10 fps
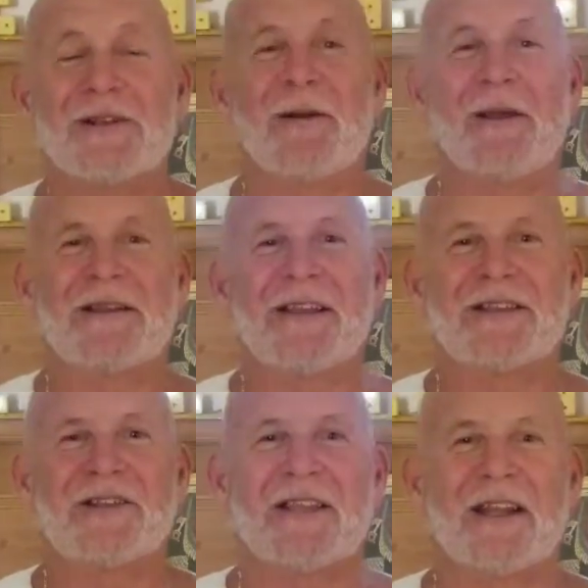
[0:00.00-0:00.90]
So anyway,
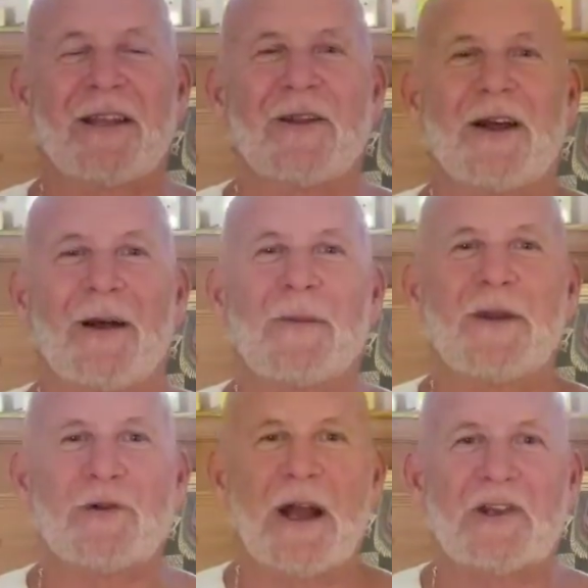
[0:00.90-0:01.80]
that's just a little
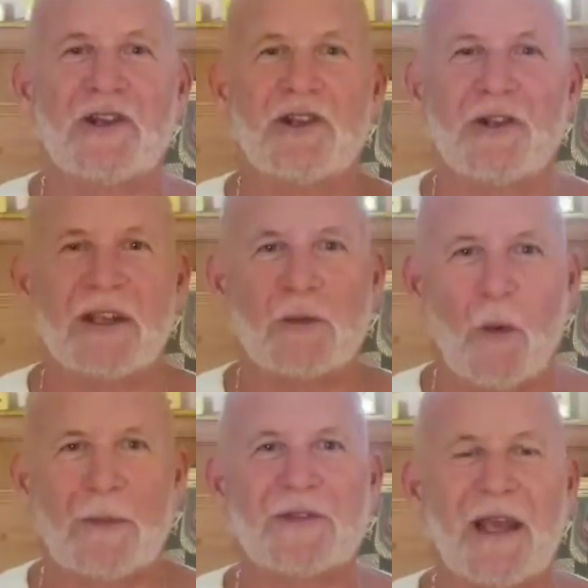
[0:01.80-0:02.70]
um, introduction to this
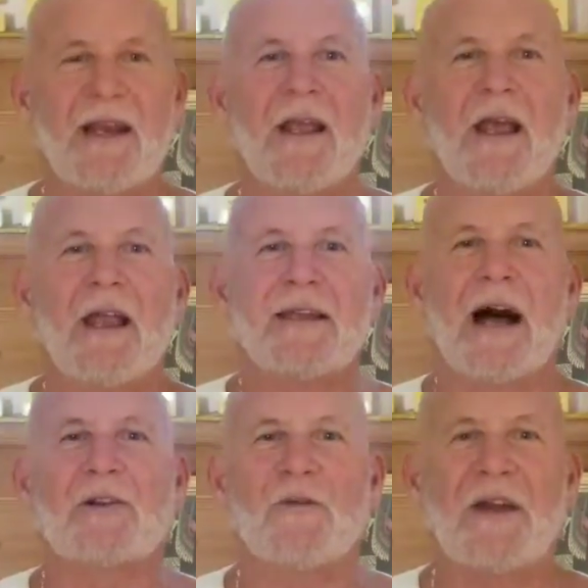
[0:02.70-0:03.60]
website,
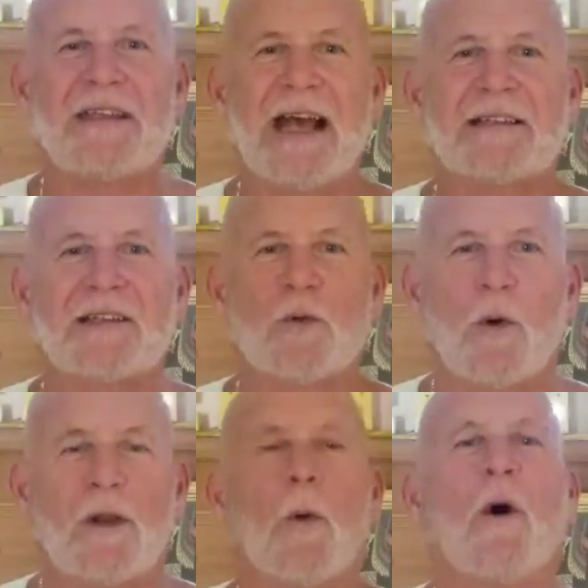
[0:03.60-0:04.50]
Doctor Fantastic's
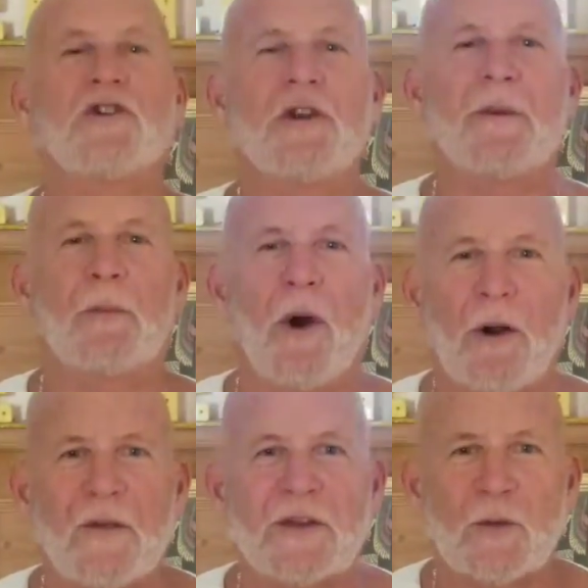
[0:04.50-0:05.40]
World. I want you to be
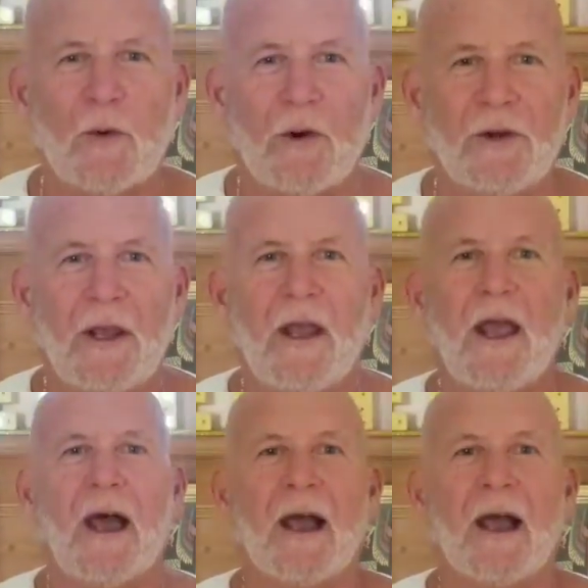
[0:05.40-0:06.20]
part of this world.